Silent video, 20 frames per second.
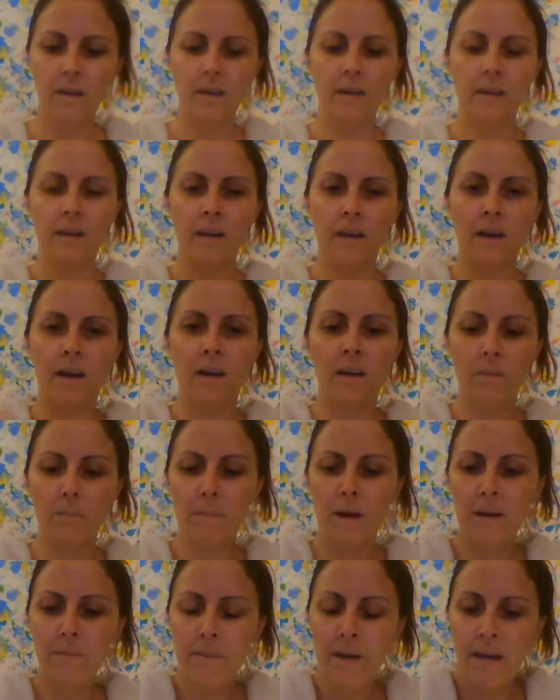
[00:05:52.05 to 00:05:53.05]
And
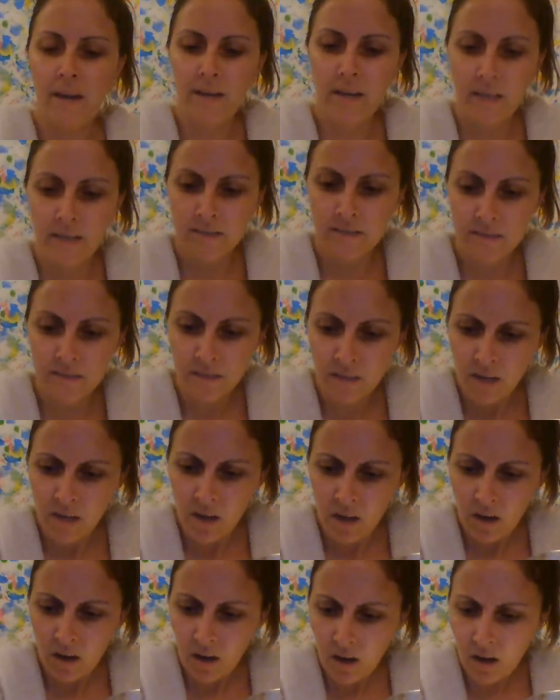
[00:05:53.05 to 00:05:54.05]
my pennies
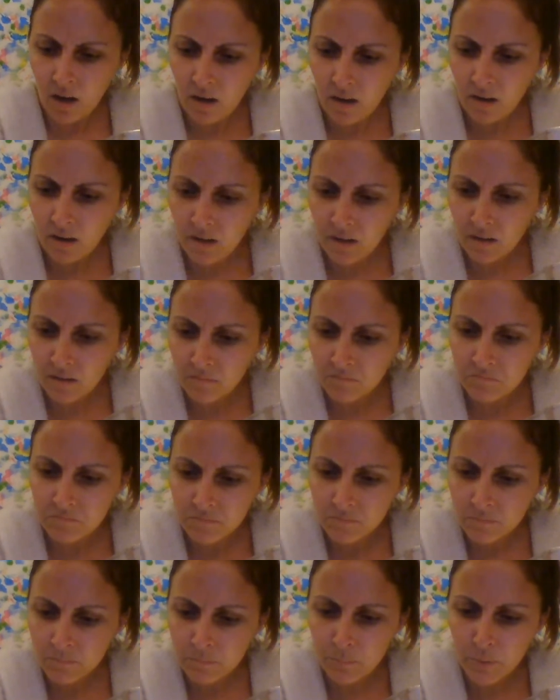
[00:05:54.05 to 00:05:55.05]
are
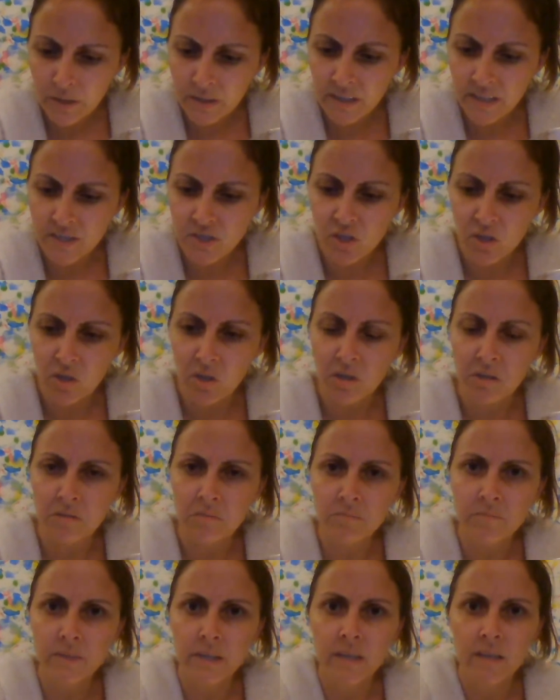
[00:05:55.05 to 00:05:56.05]
pretty
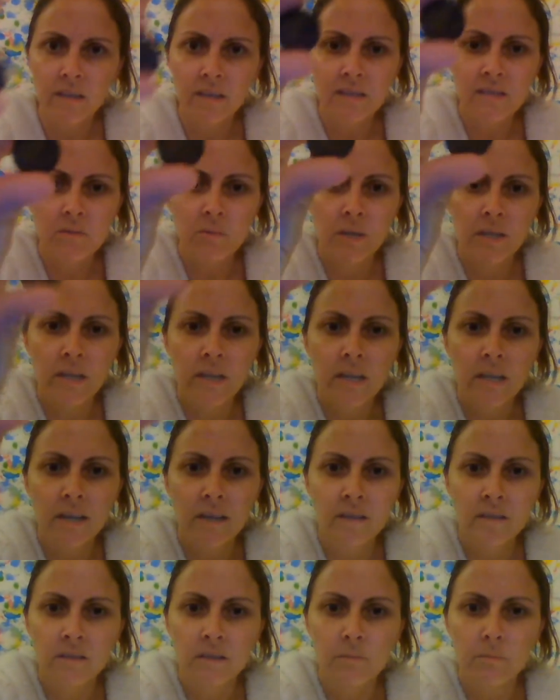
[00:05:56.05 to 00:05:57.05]
dull, like this one
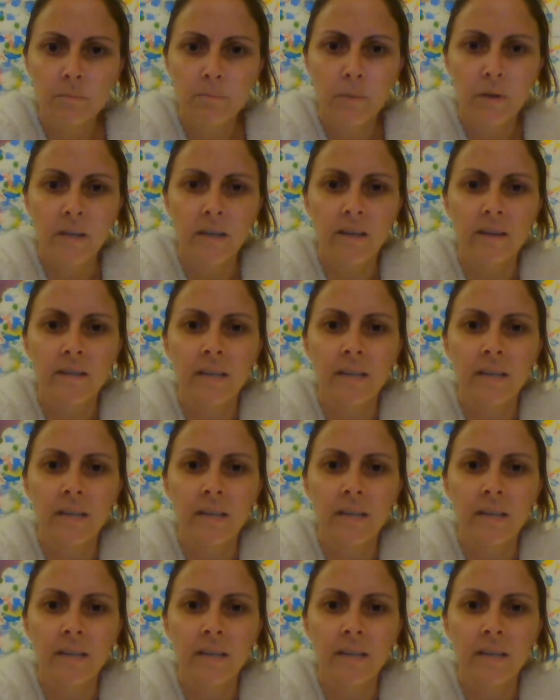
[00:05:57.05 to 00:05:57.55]
here, pretty